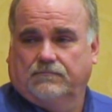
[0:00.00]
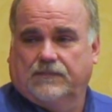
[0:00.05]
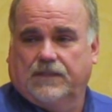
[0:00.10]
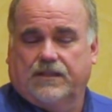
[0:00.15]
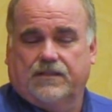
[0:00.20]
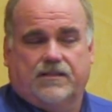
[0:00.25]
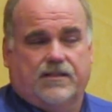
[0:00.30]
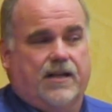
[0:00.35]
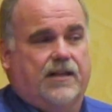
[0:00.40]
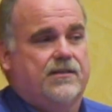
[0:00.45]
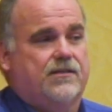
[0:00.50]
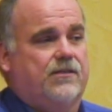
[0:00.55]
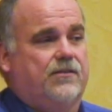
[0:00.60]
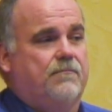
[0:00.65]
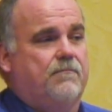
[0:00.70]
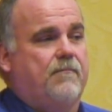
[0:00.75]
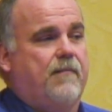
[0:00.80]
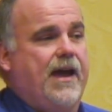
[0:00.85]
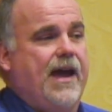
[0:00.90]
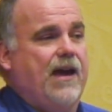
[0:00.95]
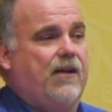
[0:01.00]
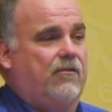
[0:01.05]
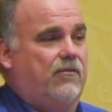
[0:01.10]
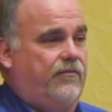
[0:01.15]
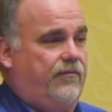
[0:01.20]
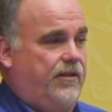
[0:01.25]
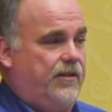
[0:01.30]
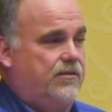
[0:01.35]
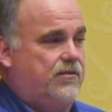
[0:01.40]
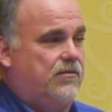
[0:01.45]
It doesn't matter
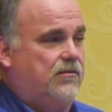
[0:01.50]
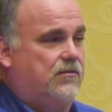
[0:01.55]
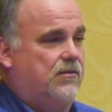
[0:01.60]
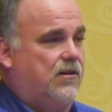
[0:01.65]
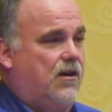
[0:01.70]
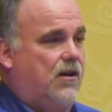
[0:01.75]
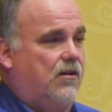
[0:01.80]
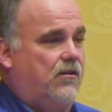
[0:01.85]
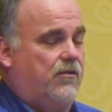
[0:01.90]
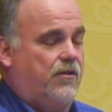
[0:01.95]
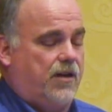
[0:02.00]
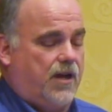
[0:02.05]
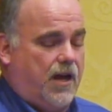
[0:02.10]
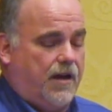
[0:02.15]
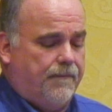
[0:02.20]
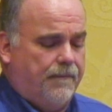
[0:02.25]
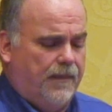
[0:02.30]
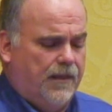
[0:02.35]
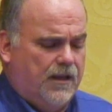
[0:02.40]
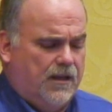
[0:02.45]
if it's the law or not.